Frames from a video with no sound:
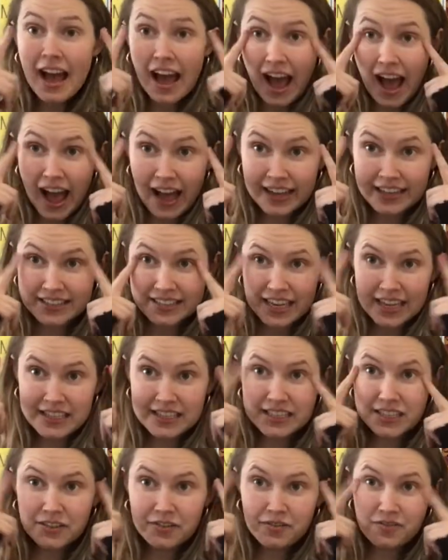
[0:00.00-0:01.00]

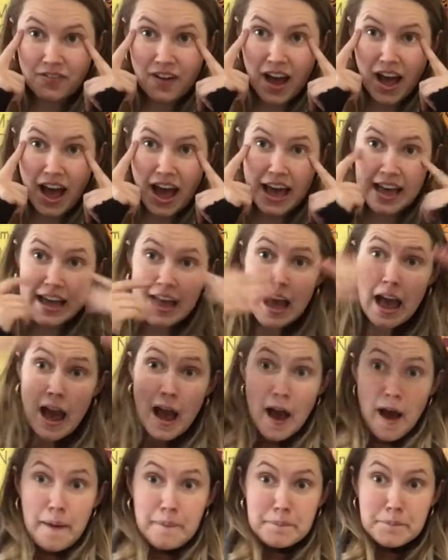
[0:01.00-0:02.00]
identify
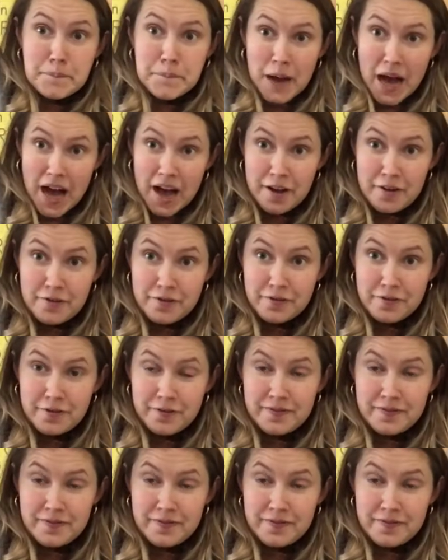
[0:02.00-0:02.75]
above